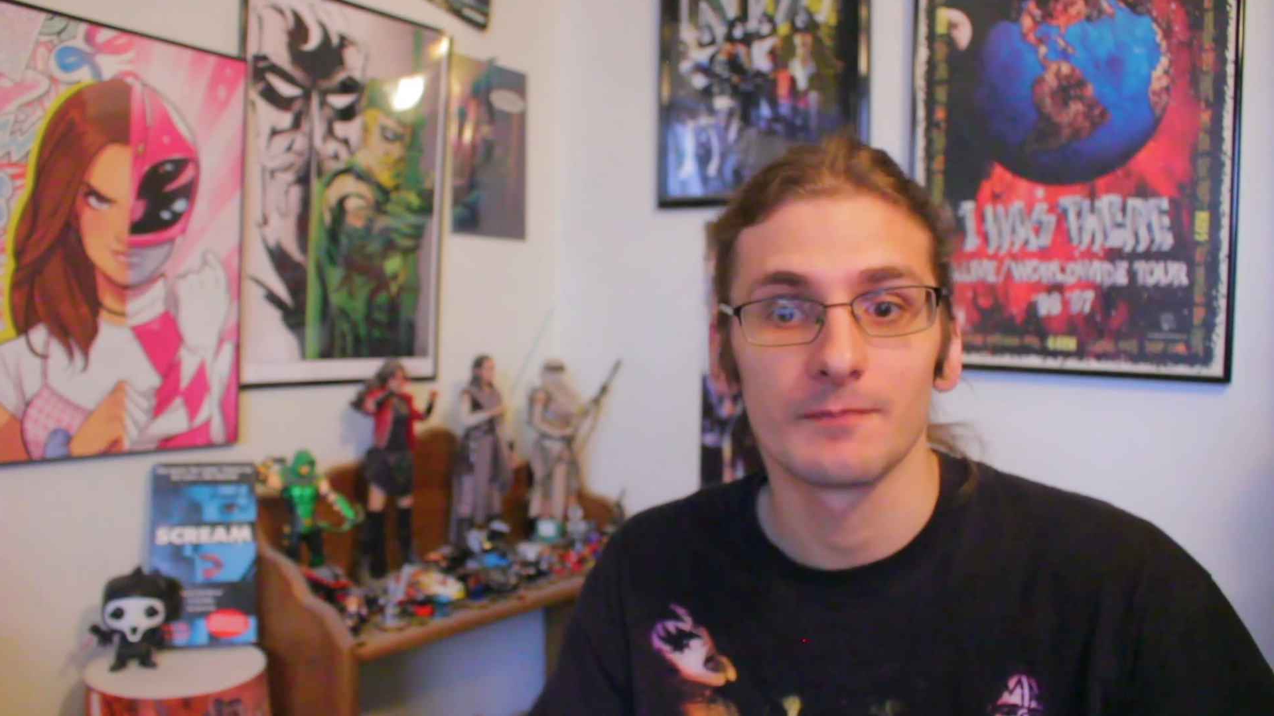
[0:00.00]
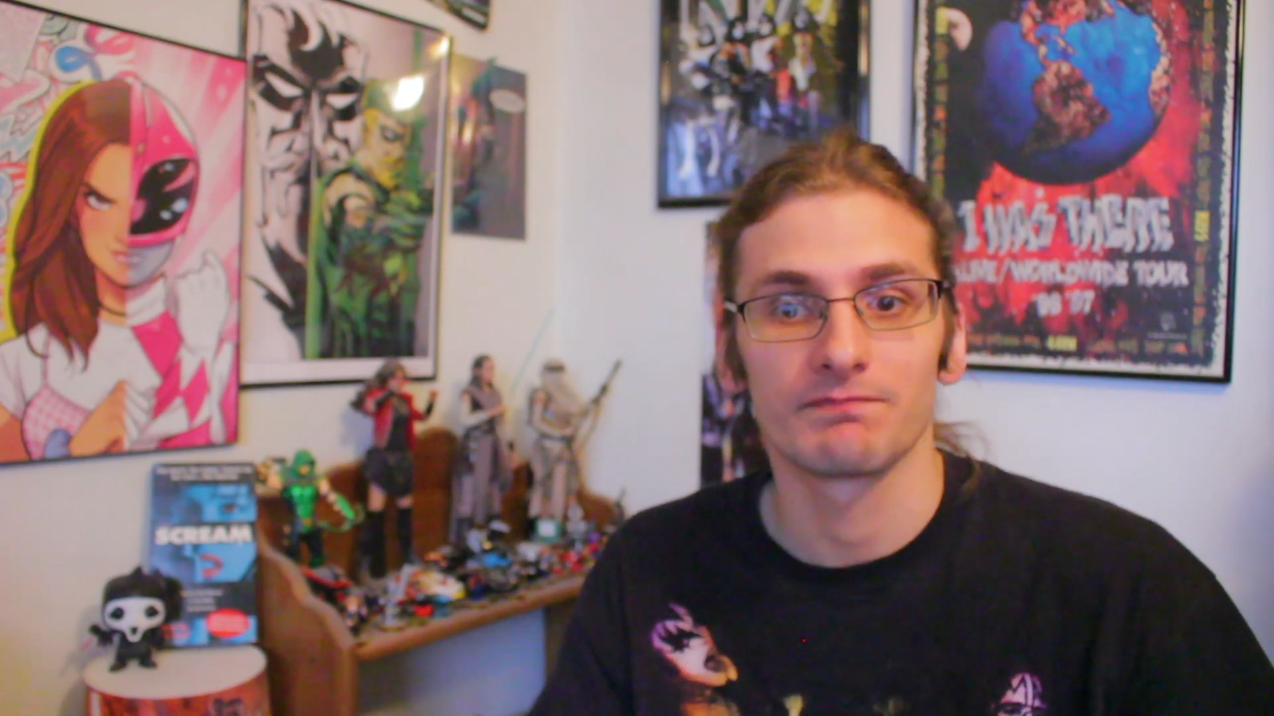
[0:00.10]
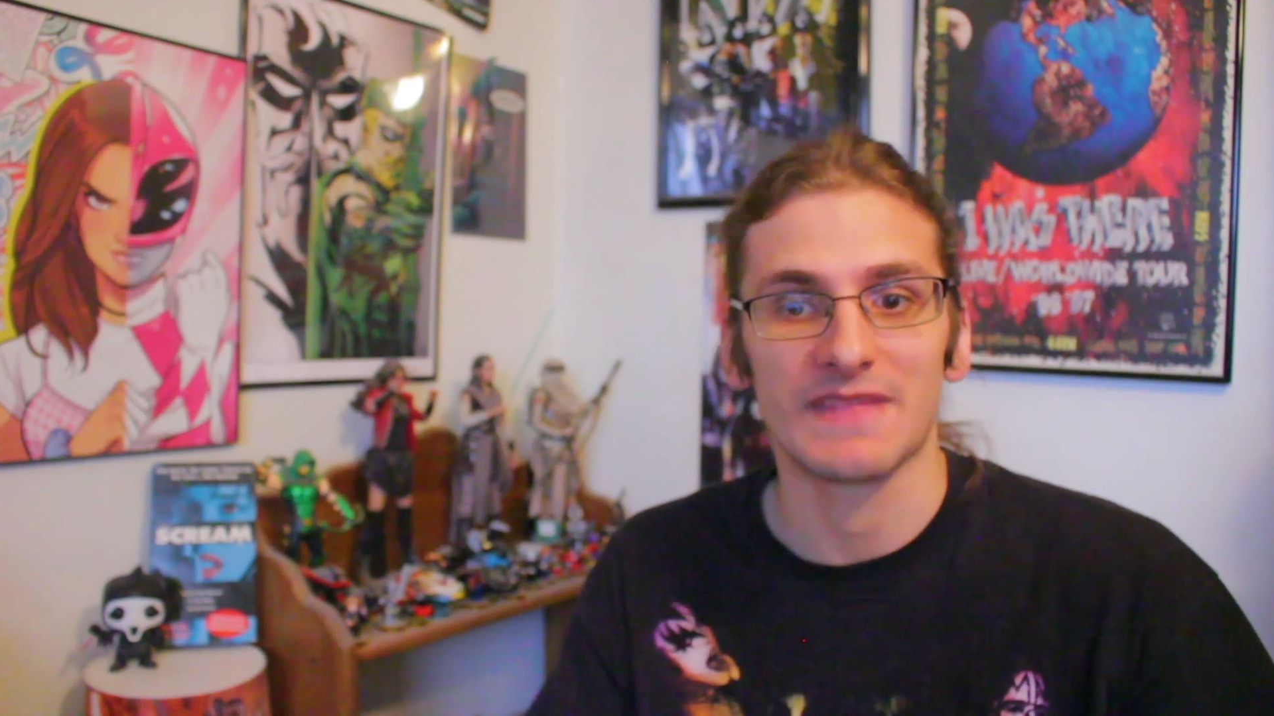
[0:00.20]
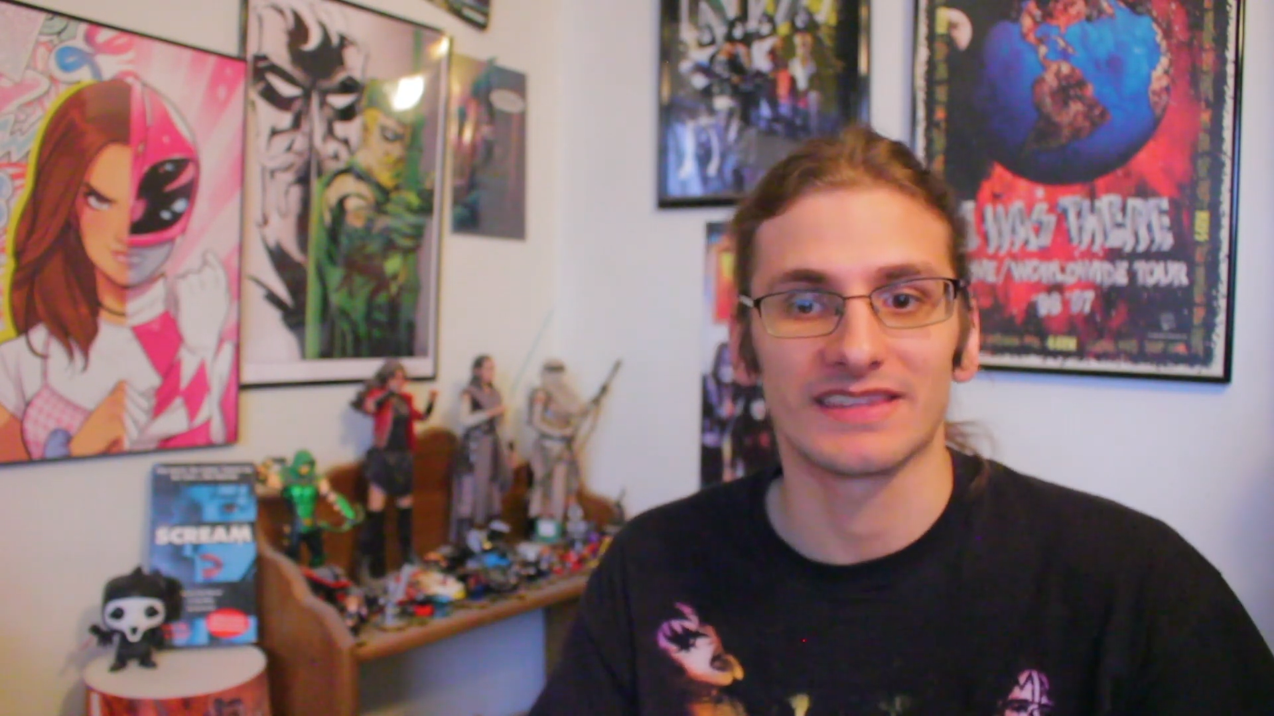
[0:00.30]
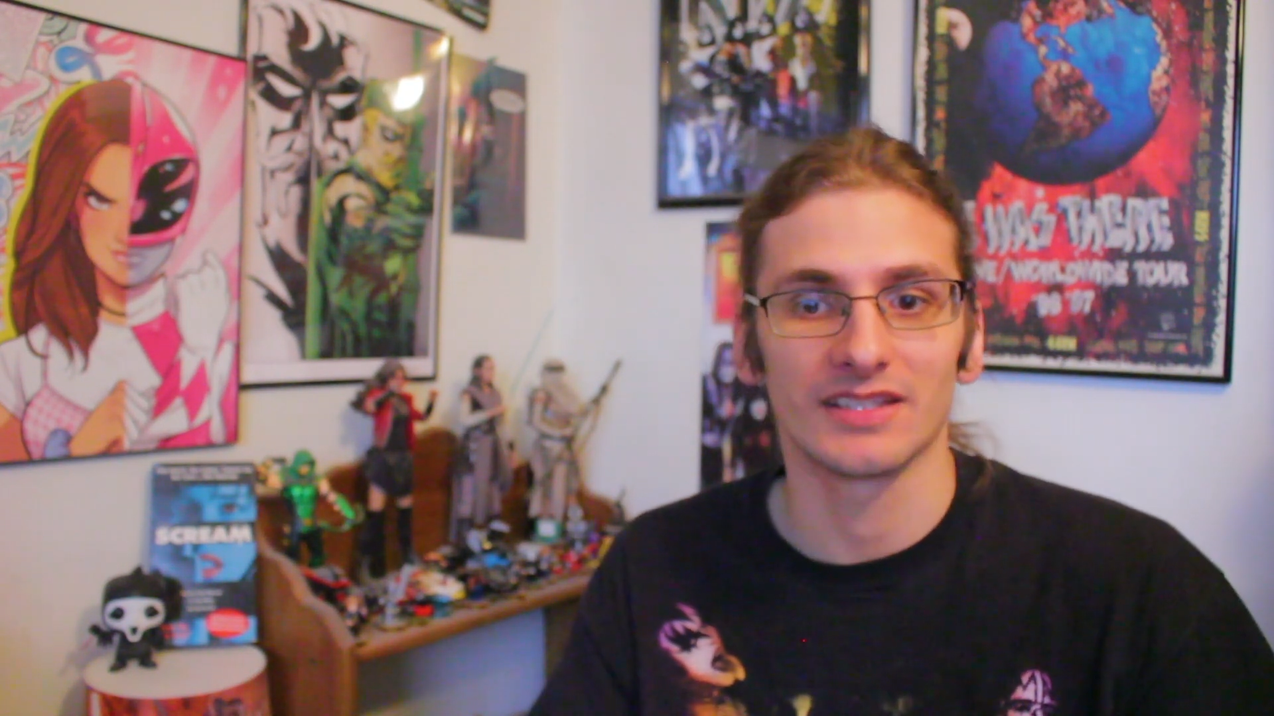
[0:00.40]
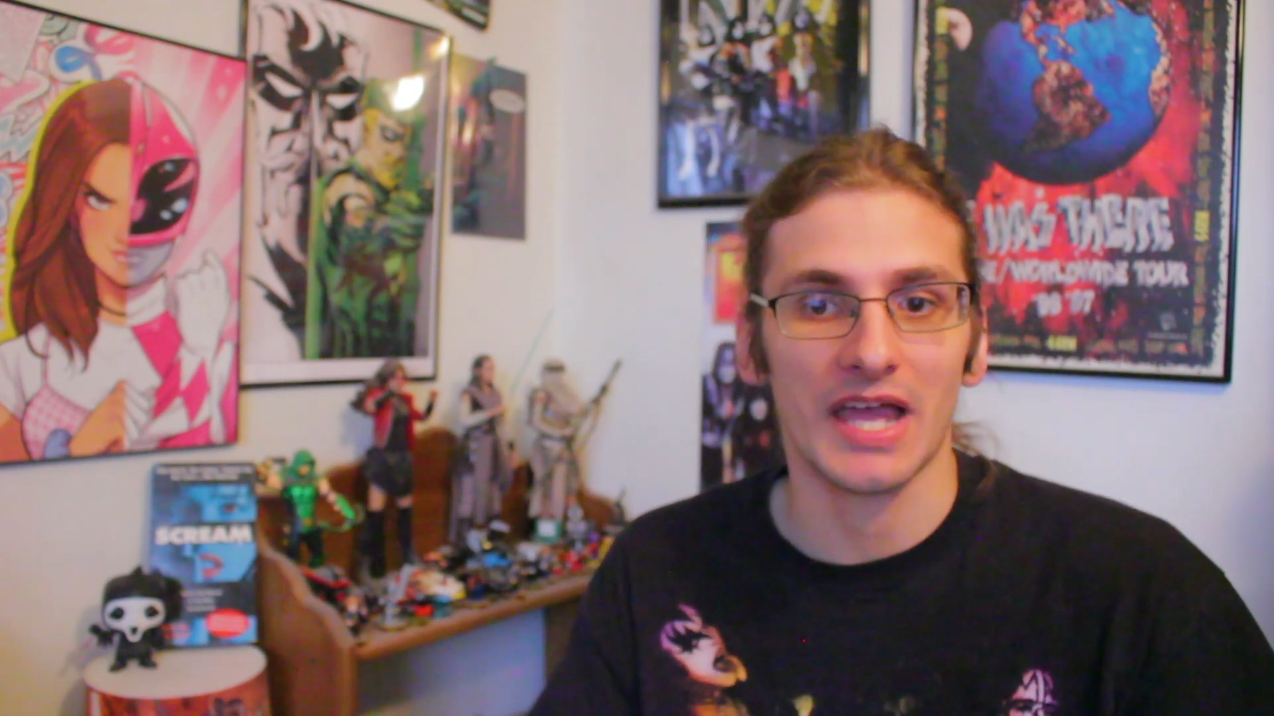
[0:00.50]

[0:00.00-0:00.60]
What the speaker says: and the line